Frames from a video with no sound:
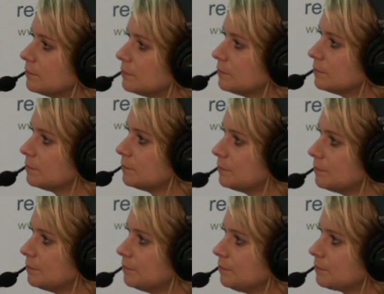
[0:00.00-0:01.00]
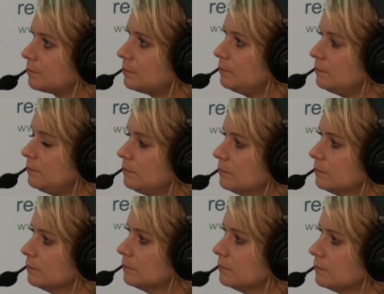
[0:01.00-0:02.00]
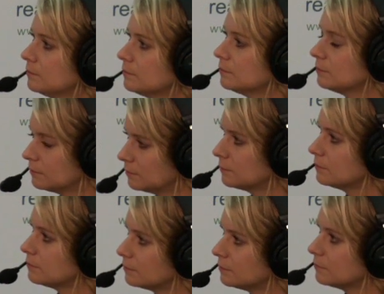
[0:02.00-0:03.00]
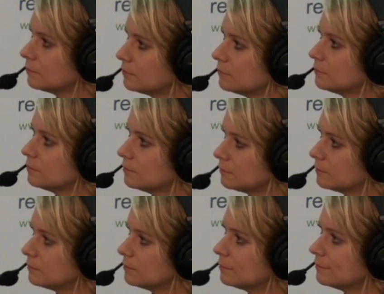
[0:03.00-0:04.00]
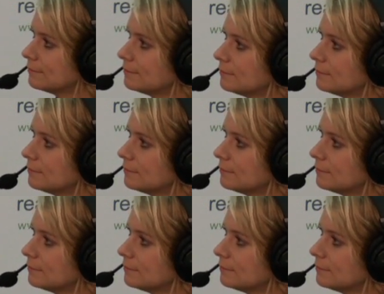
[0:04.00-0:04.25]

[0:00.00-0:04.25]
(silent)